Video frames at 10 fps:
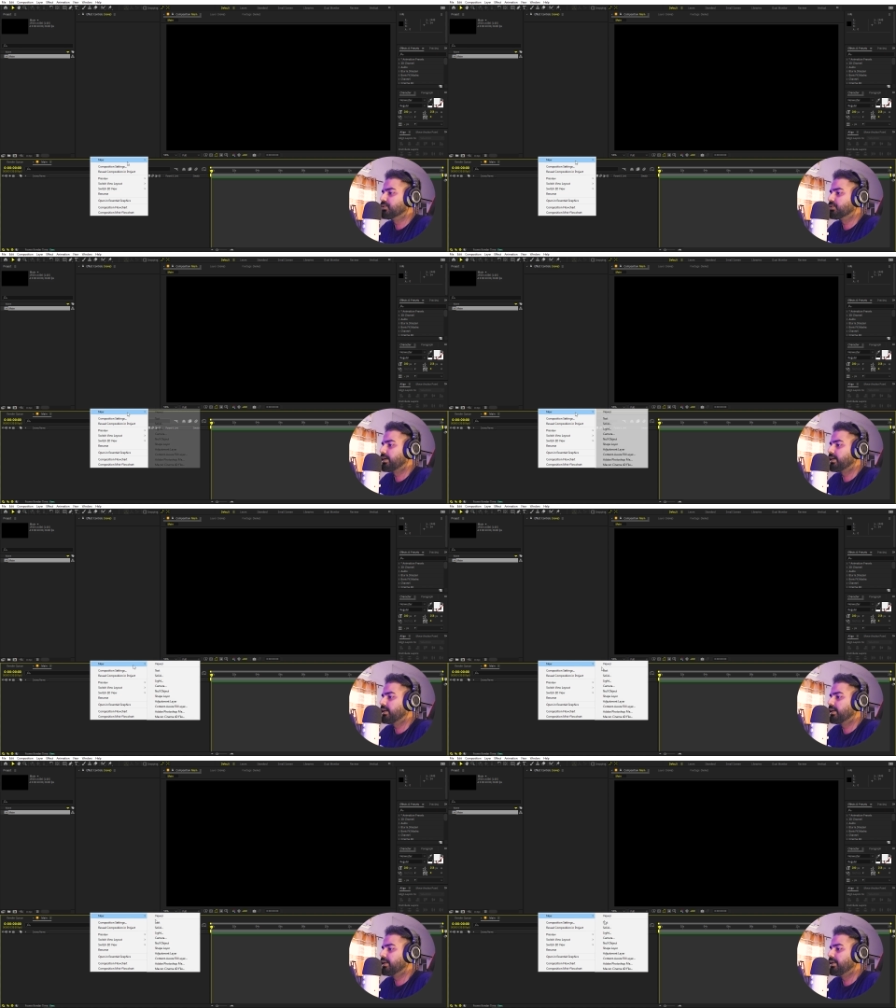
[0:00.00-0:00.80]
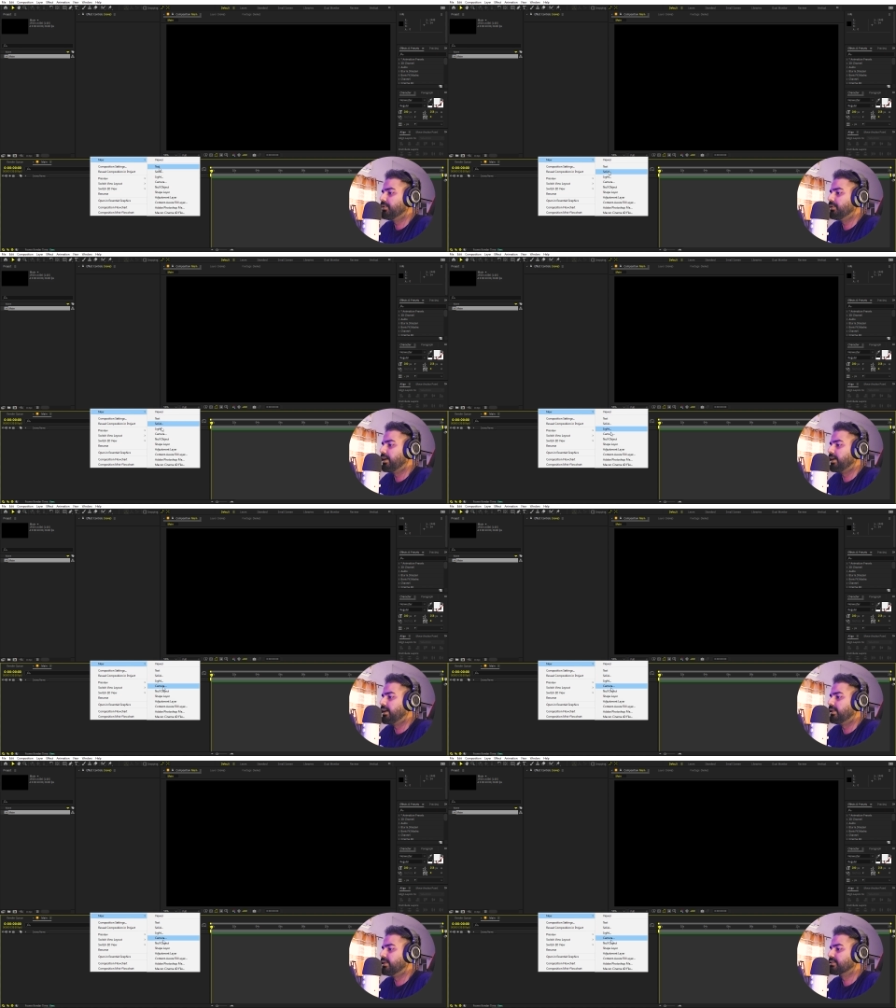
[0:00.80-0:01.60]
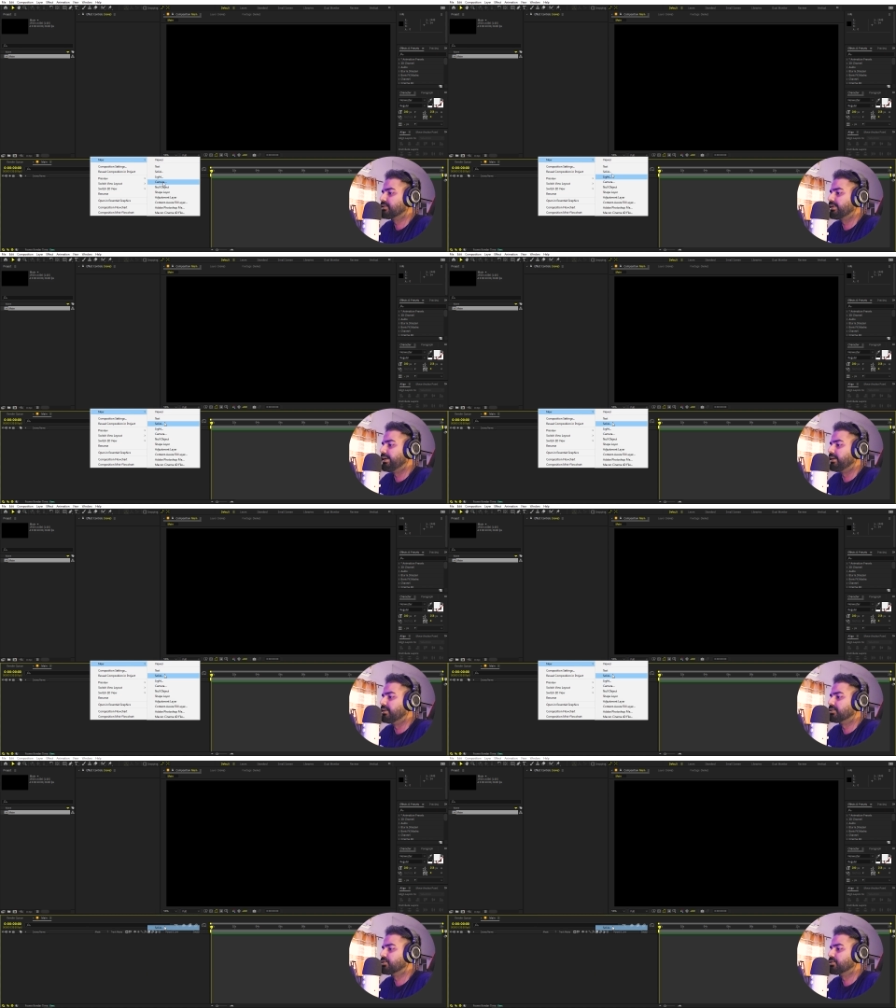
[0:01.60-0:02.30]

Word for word: so right click new and let's create a